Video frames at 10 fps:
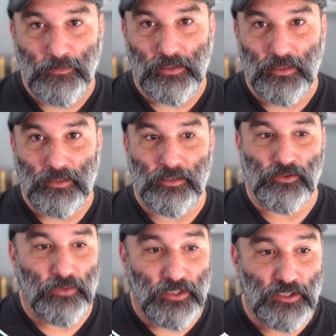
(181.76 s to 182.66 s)
something like
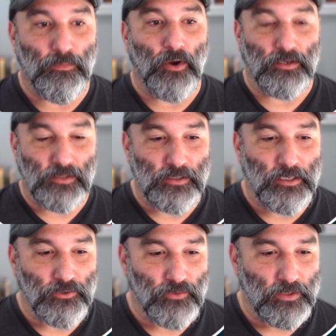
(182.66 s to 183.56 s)
this really sparks
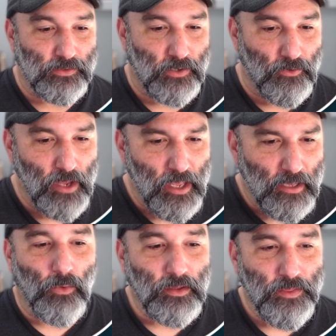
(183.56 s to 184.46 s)
interest. So
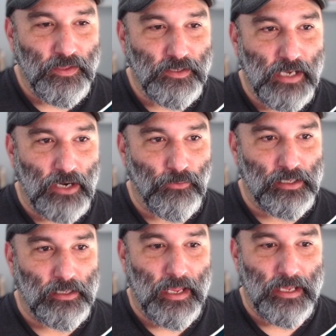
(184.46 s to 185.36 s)
one of the things that I
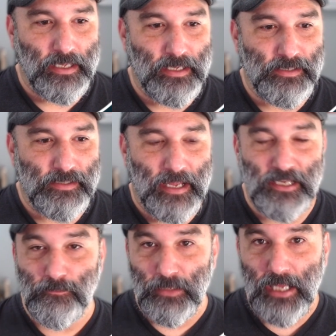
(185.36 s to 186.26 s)
really like is that
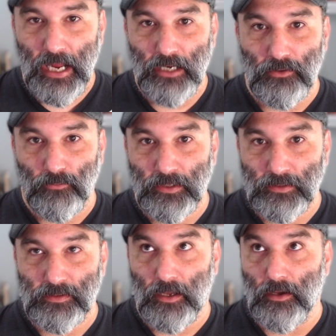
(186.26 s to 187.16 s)
he's mitigating the
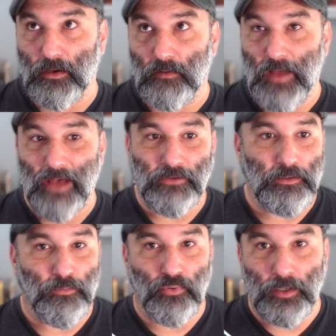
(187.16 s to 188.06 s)
risk of
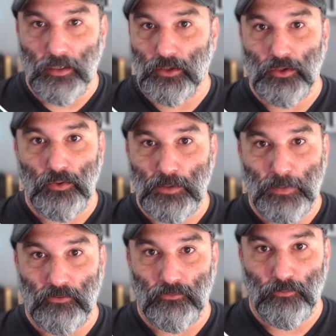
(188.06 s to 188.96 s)
having to print a
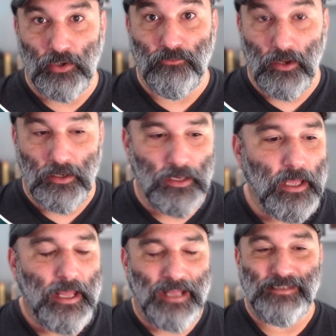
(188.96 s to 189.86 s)
huge print run
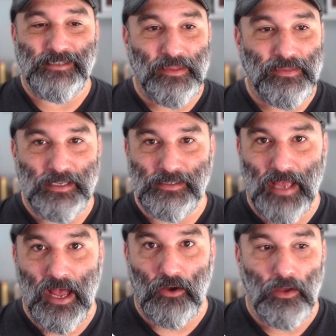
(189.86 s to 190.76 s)
and send these
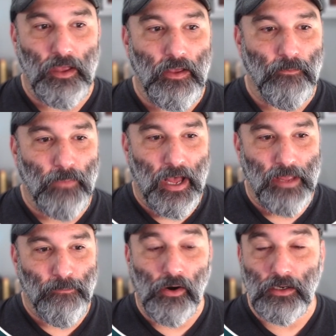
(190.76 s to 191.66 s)
out
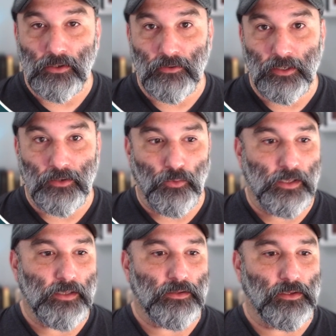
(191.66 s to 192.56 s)
by partnering
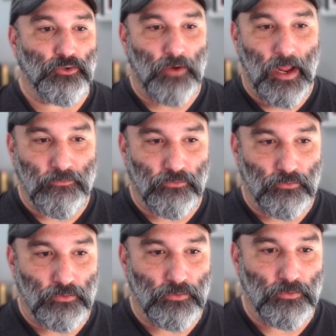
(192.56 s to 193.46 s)
with
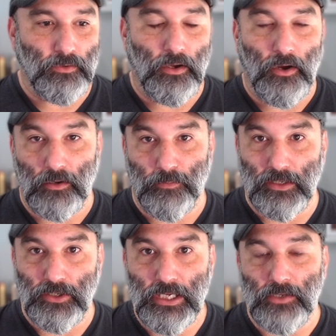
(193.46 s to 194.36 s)
Drive-Thru
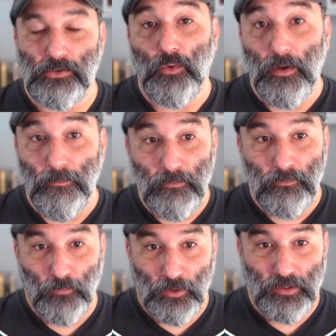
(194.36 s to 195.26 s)
RPG. So
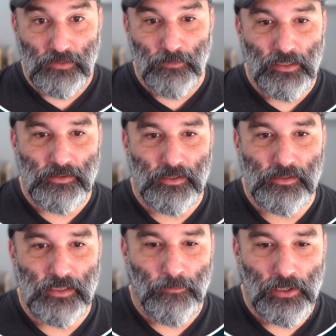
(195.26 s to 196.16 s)
what this means
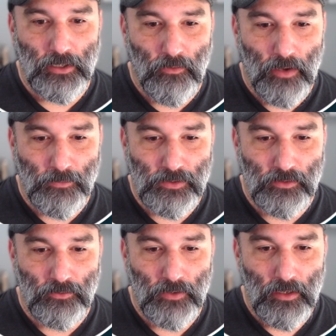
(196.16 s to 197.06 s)
is, and I'm going to go up
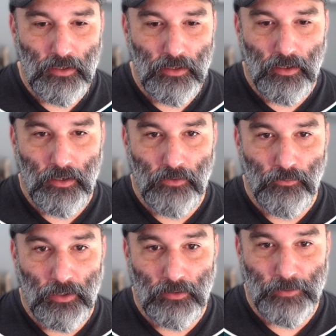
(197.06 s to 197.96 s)
to,
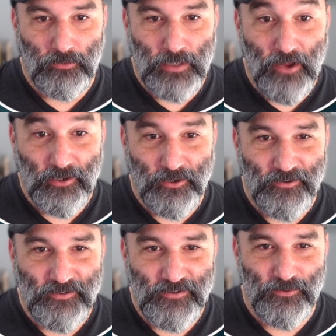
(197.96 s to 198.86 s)
let me go down
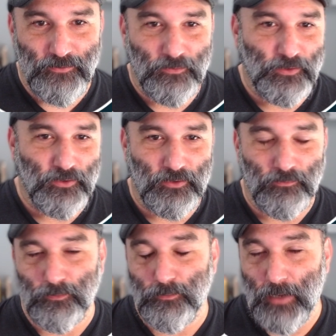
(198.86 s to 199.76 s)
here
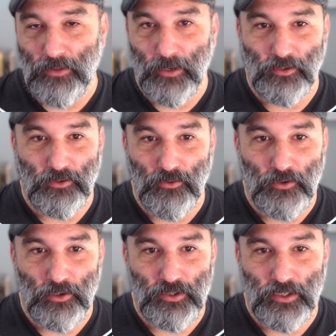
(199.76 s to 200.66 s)
to, by the way, you
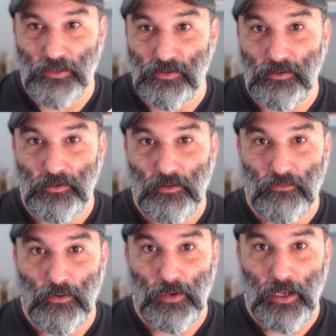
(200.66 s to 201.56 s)
could just
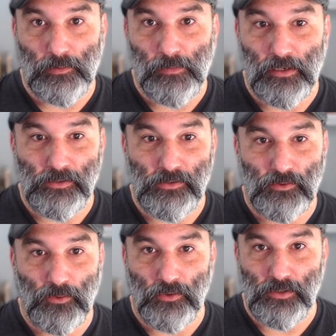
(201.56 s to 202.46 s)
throw a couple bucks
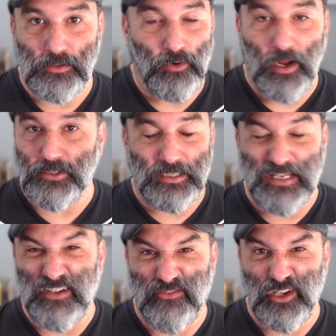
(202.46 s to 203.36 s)
towards the
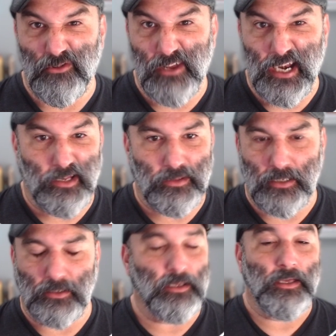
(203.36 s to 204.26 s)
project, even if you don't get
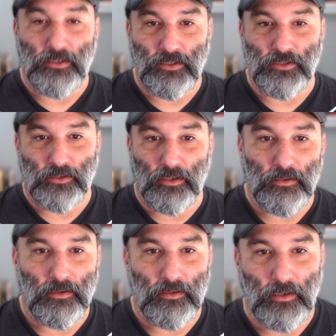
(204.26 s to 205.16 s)
anything, just
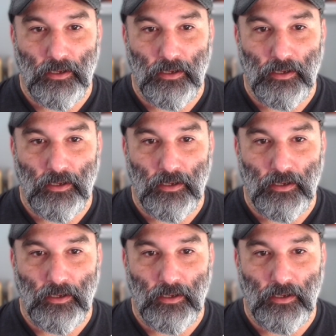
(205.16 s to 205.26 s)
to